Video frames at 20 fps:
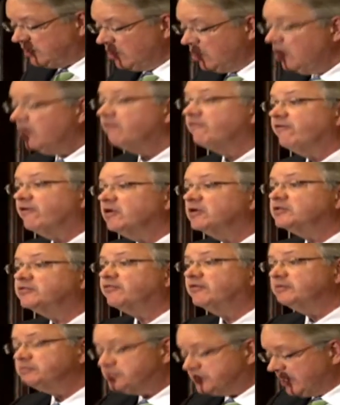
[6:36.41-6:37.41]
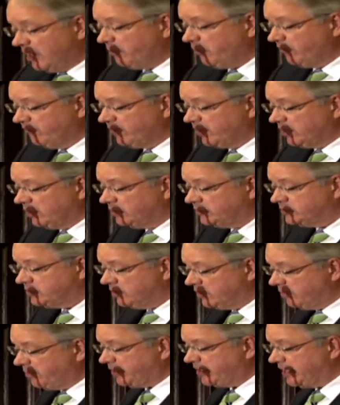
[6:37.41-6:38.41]
first from Somerville to
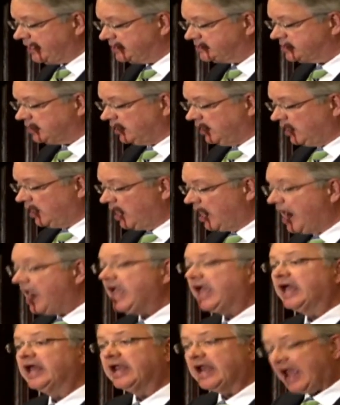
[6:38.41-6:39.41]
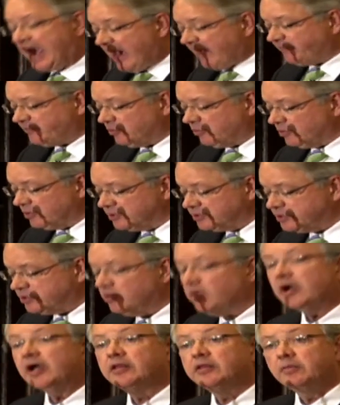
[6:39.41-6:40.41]
the peninsula and afterwards
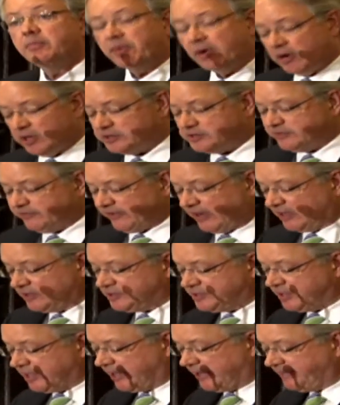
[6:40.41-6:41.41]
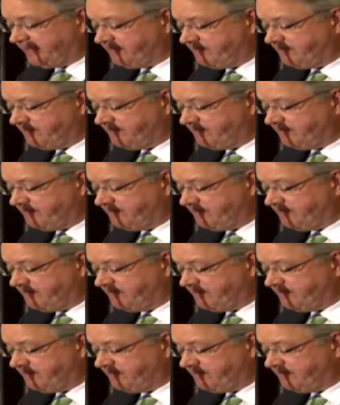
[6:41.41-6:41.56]
to other parts of our city.